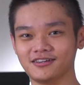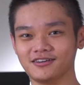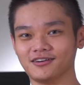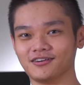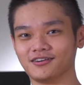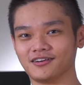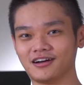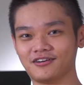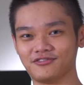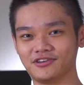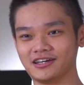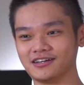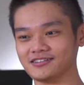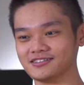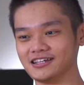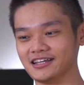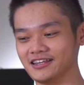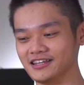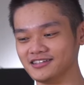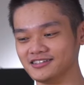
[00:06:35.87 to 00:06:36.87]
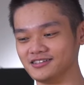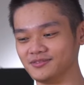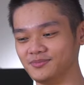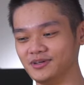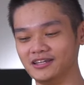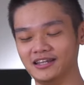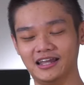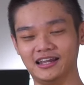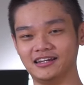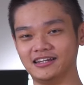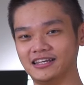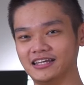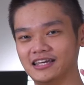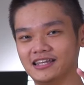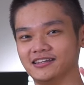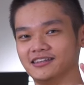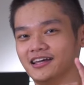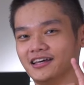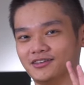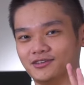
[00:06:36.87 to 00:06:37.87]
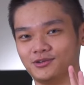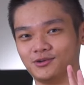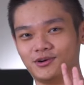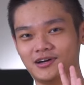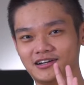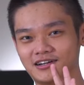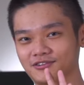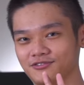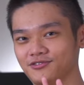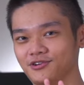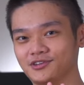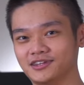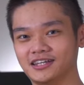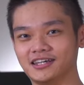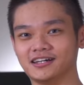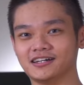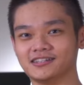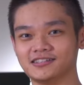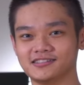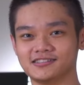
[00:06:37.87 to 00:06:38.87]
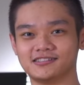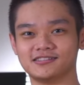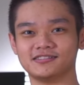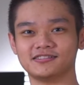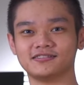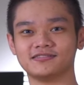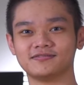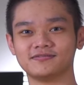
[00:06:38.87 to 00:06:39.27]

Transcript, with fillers: your graphical settings a bit and hit that two forty hertz.